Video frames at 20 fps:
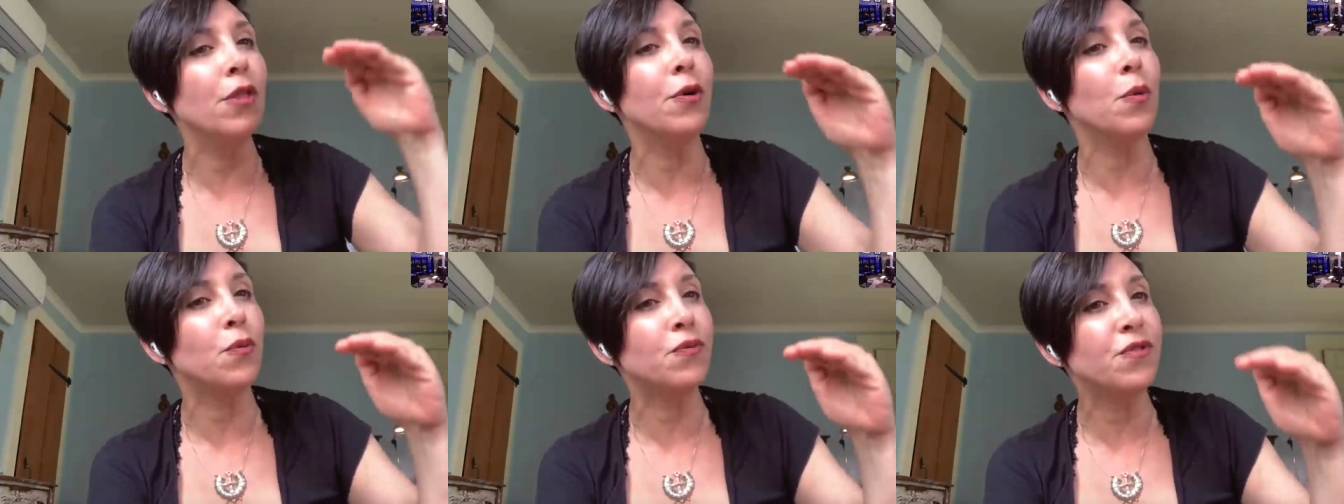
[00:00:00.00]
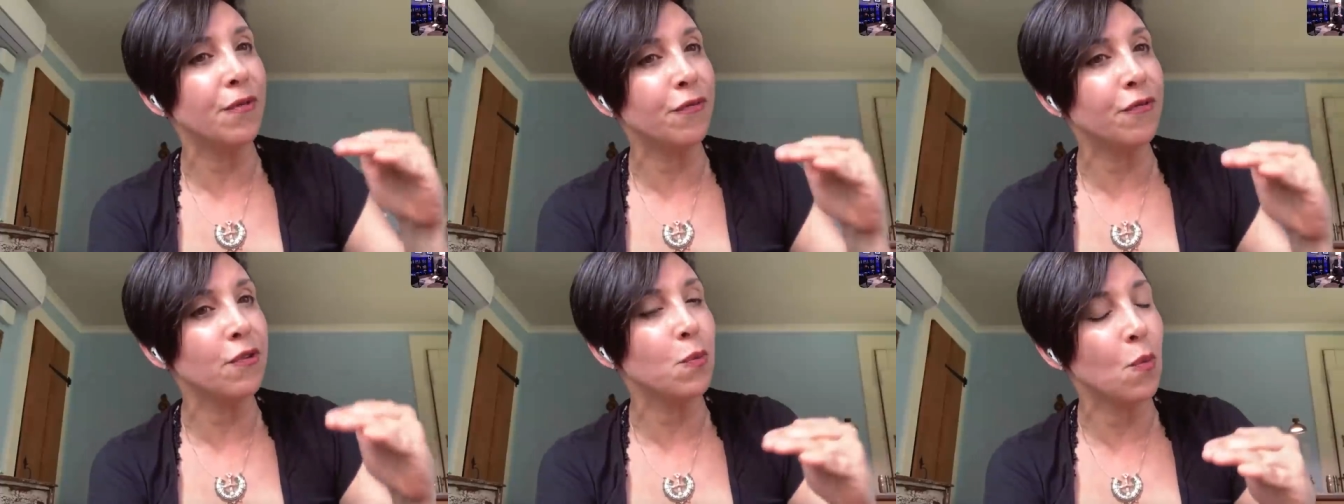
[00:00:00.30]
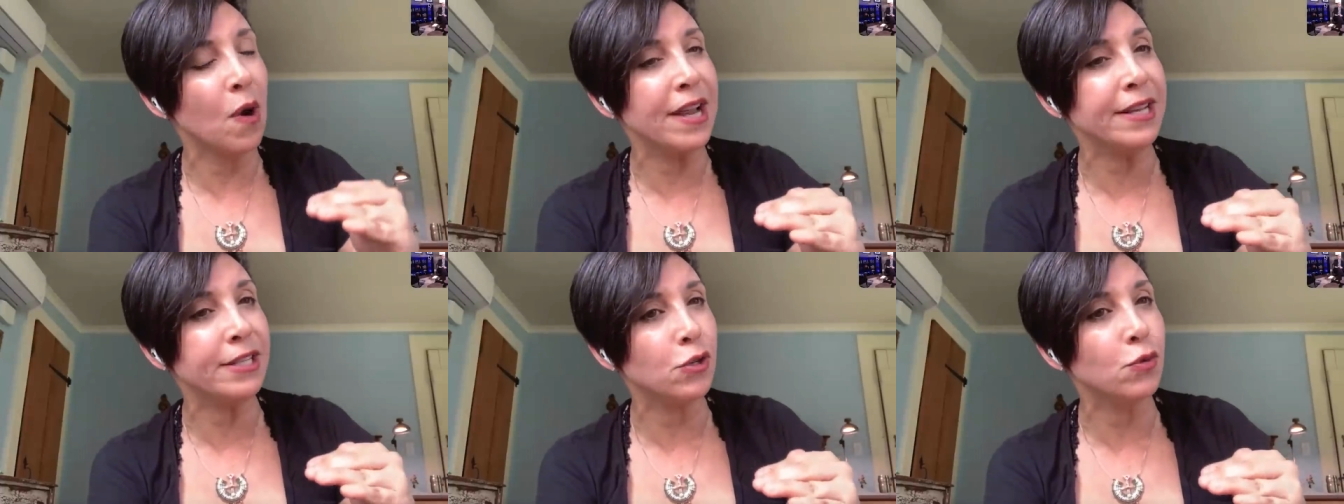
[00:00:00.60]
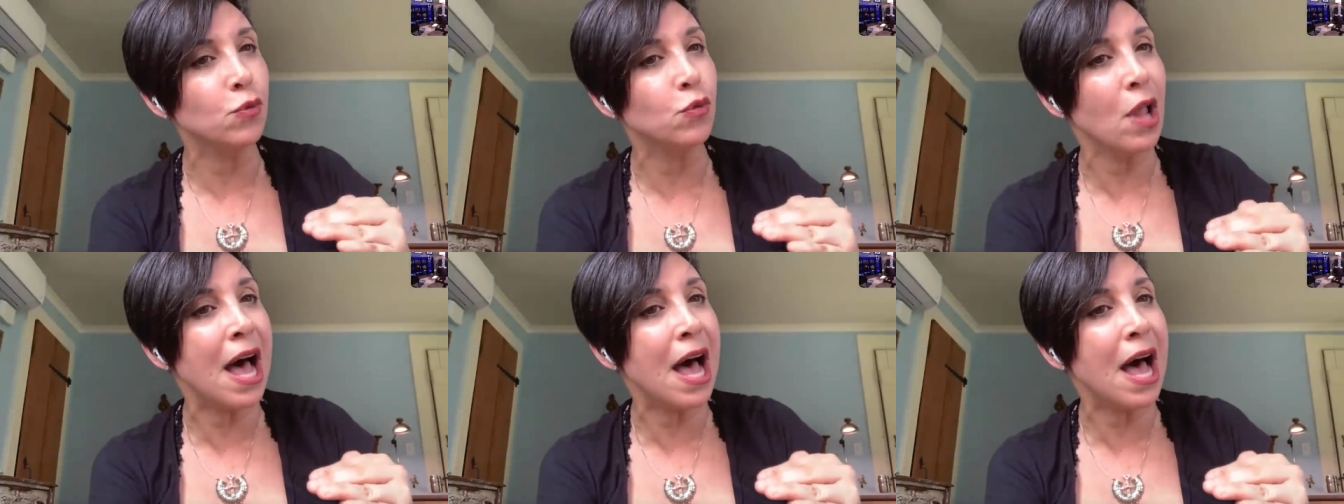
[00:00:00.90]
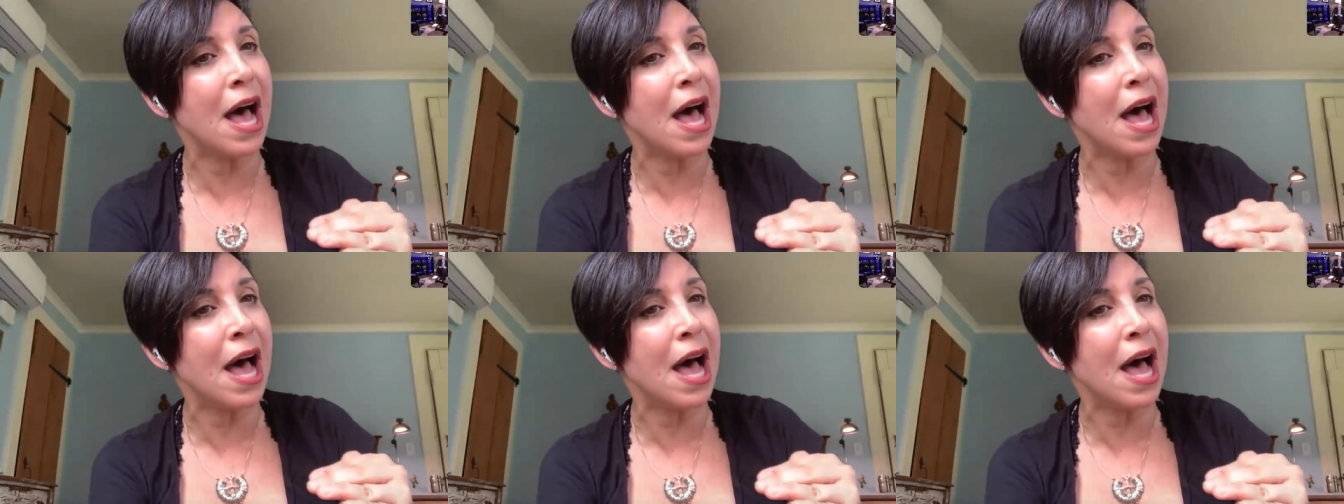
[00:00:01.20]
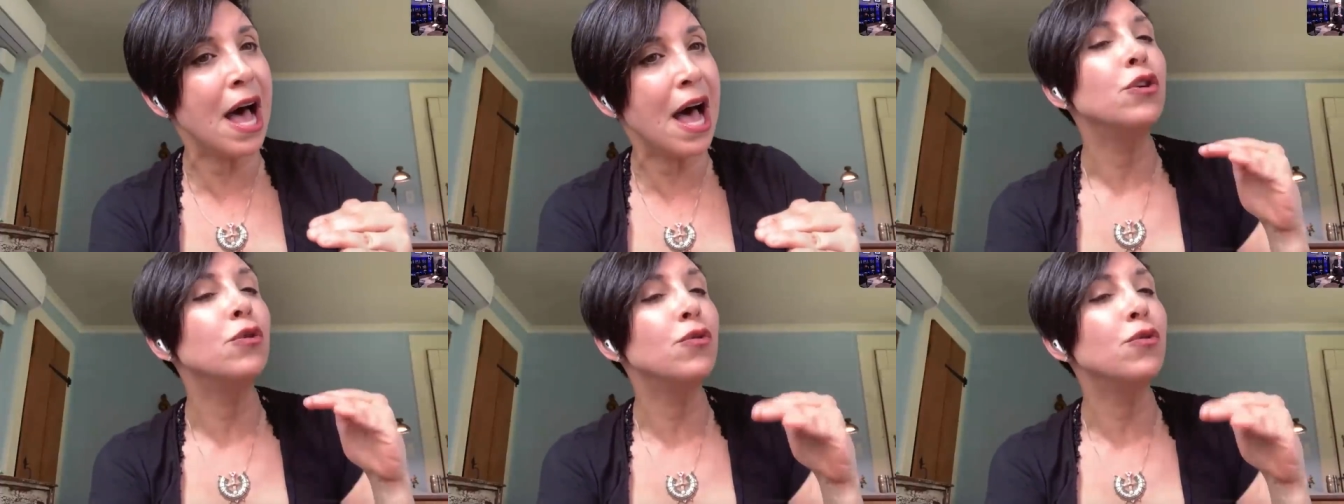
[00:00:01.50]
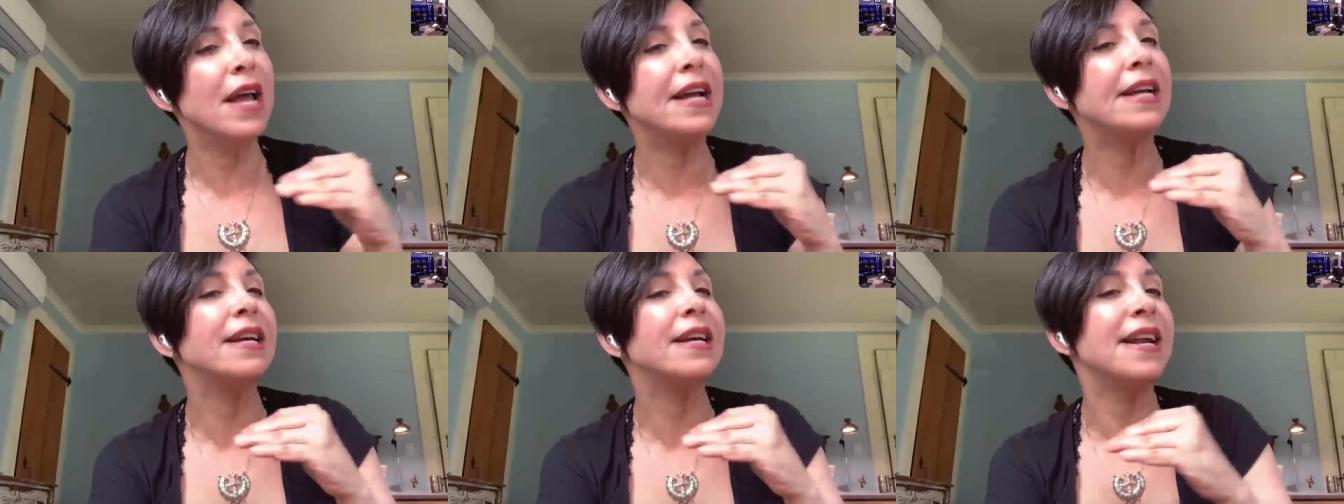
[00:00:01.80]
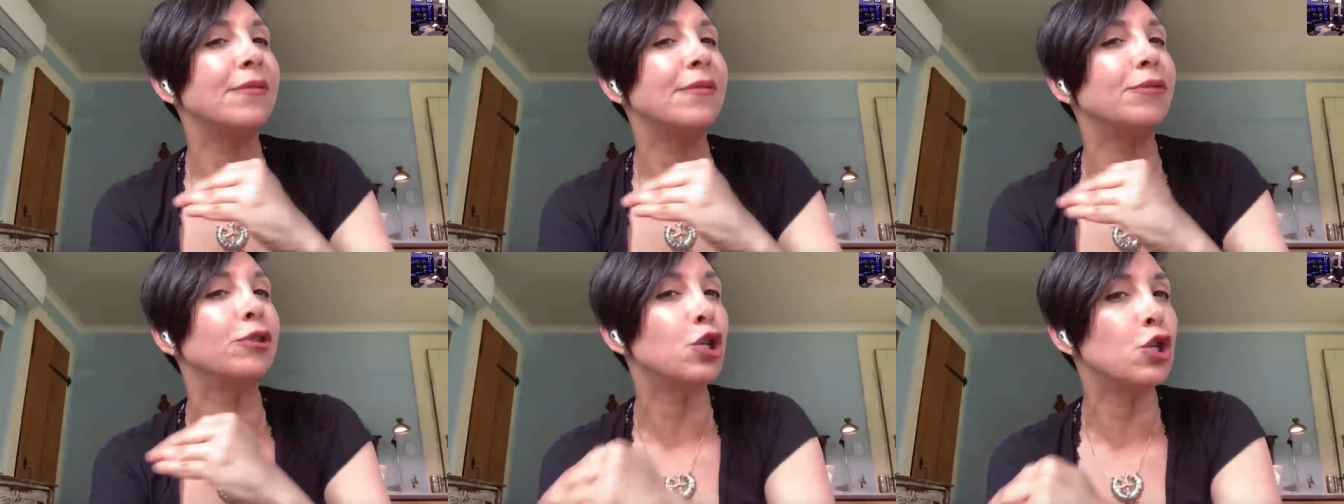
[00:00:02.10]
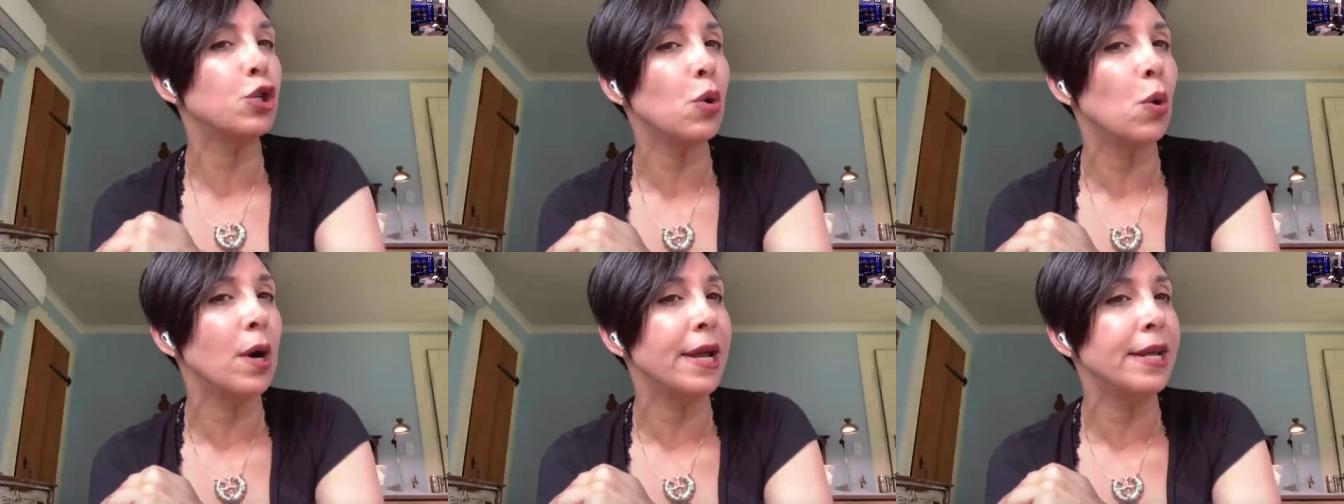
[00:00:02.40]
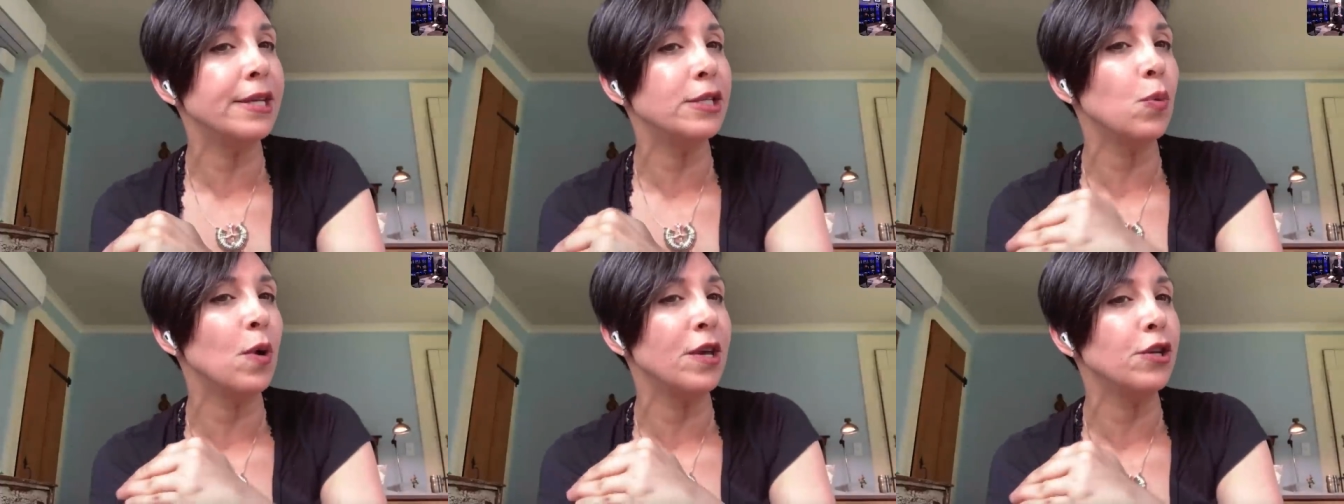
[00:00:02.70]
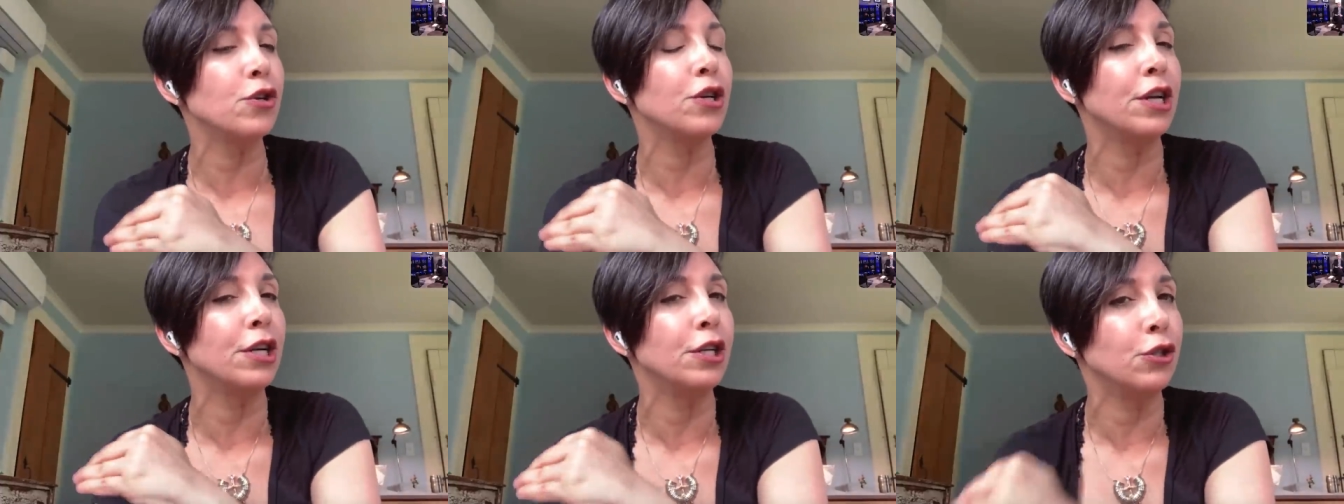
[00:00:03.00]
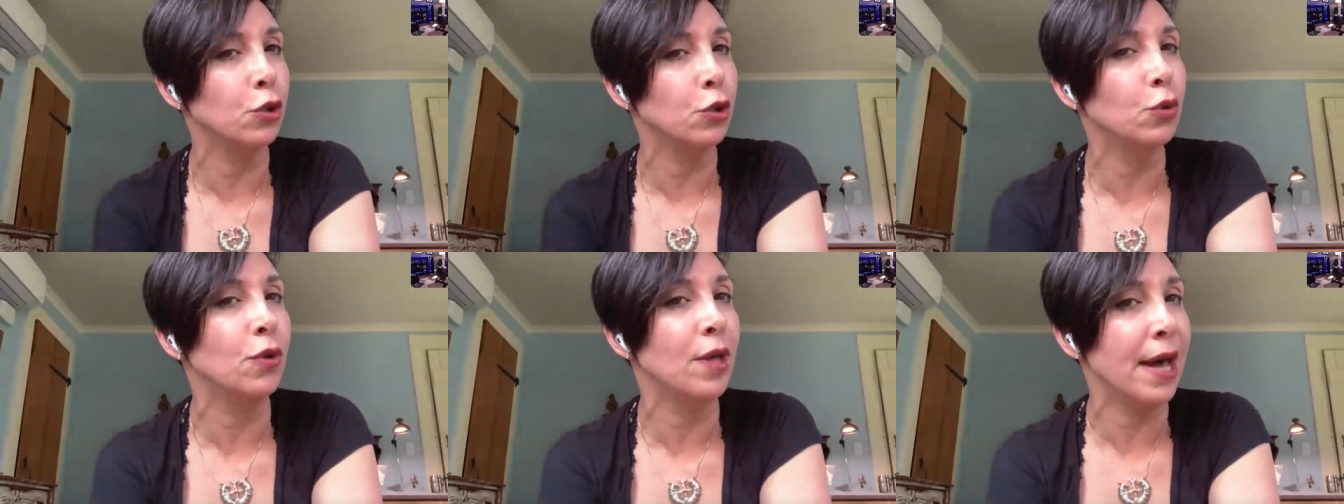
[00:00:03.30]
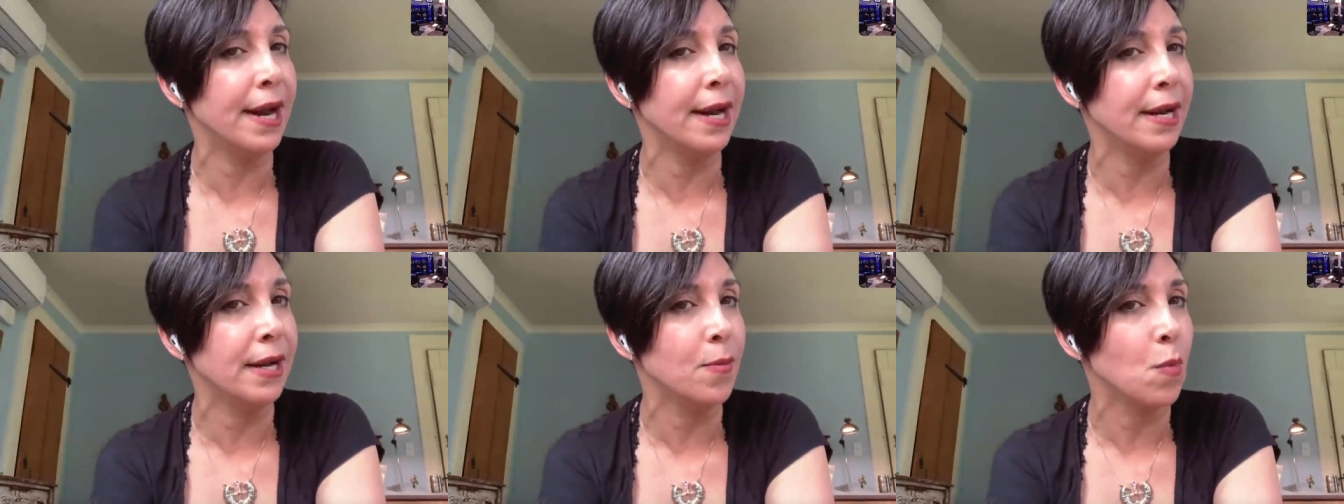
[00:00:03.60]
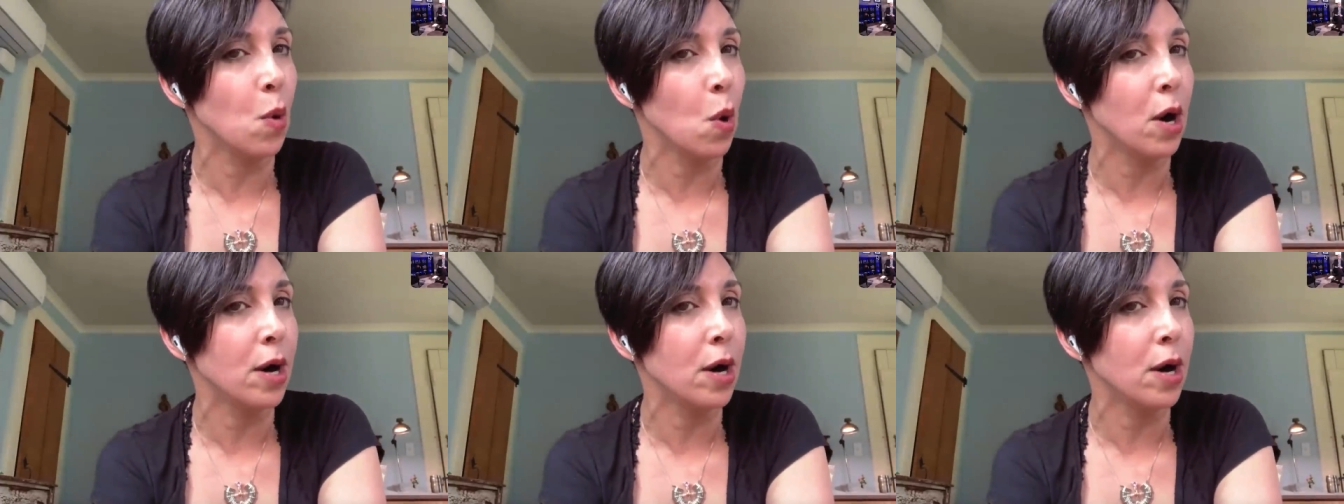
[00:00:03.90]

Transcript: different ways you lie, you then can have a choice whether you're going to do that anymore